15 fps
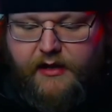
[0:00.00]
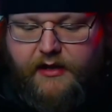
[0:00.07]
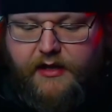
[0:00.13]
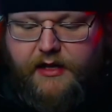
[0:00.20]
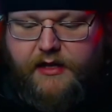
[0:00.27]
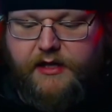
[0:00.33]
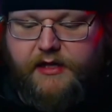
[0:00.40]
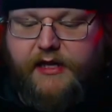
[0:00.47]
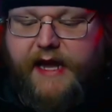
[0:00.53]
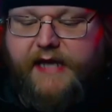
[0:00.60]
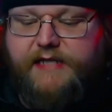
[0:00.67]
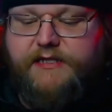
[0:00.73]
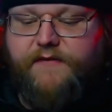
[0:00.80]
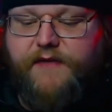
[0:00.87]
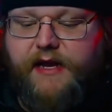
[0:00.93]
The
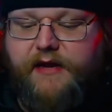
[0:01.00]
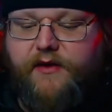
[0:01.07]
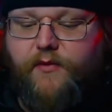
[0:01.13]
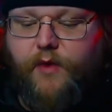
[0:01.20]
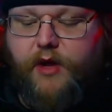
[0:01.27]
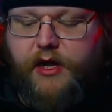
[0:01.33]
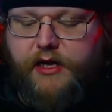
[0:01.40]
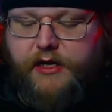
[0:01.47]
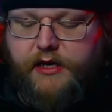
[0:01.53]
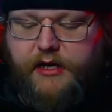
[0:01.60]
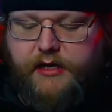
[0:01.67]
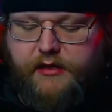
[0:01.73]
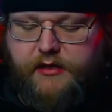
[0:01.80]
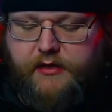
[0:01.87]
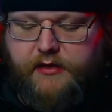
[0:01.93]
class of 81
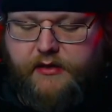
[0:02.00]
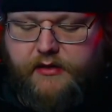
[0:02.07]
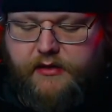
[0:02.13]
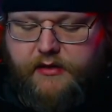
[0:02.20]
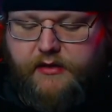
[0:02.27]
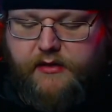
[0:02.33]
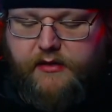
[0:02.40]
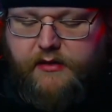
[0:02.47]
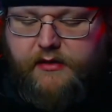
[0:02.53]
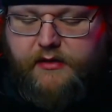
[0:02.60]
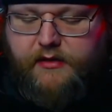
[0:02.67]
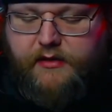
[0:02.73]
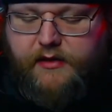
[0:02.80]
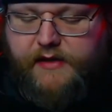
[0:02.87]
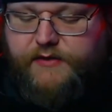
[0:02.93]

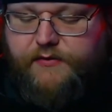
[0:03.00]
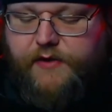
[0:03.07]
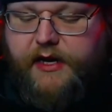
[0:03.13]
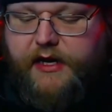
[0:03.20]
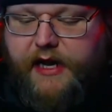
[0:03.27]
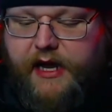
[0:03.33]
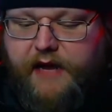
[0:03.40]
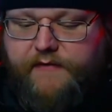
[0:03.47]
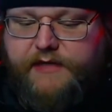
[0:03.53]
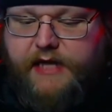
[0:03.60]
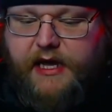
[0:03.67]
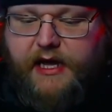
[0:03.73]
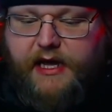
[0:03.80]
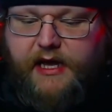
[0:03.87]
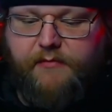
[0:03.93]
is running out of
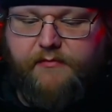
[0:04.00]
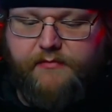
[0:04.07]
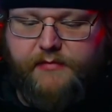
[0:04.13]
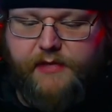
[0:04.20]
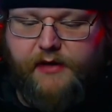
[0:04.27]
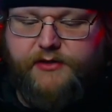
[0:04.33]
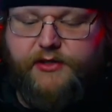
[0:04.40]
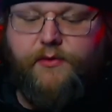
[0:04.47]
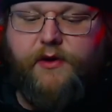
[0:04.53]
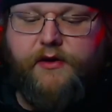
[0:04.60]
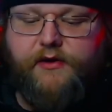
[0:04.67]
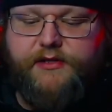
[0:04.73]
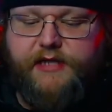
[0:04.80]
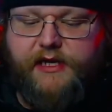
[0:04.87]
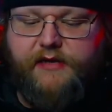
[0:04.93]
time. There are
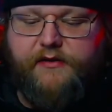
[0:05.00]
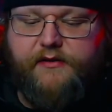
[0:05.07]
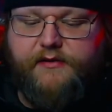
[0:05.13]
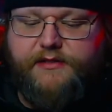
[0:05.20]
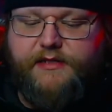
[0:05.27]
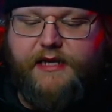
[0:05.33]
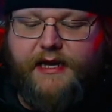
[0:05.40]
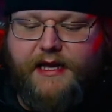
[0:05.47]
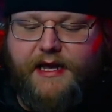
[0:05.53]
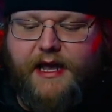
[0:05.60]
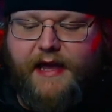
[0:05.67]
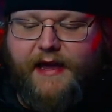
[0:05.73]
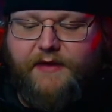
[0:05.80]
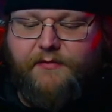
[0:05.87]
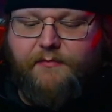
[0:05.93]
200 seniors
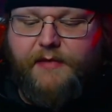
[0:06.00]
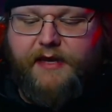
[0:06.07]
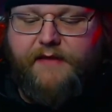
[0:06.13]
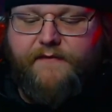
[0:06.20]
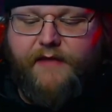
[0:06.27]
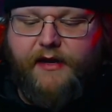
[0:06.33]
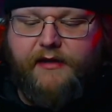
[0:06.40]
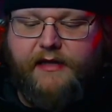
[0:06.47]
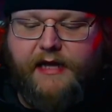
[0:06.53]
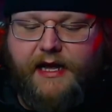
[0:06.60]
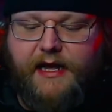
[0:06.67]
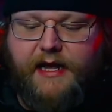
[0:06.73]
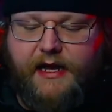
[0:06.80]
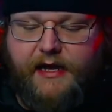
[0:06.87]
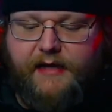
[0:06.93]
at Midvale
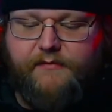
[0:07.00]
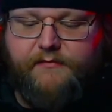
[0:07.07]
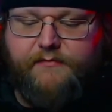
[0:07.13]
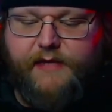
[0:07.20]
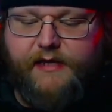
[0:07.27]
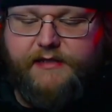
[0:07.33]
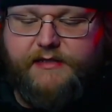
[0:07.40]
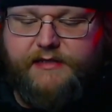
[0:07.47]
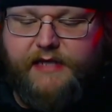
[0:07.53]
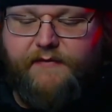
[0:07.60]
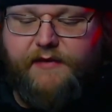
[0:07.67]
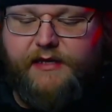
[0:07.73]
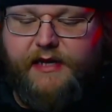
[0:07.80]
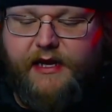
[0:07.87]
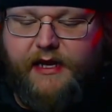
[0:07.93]
High and
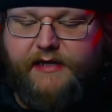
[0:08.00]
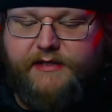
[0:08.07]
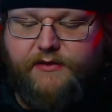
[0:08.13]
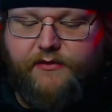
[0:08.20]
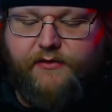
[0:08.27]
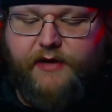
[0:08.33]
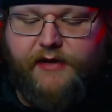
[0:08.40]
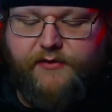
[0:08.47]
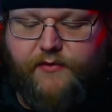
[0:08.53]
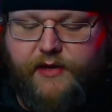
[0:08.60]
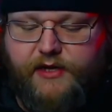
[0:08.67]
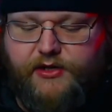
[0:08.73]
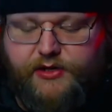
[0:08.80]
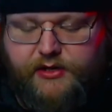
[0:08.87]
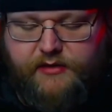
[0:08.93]
7 days till
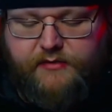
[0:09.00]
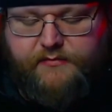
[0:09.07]
graduation.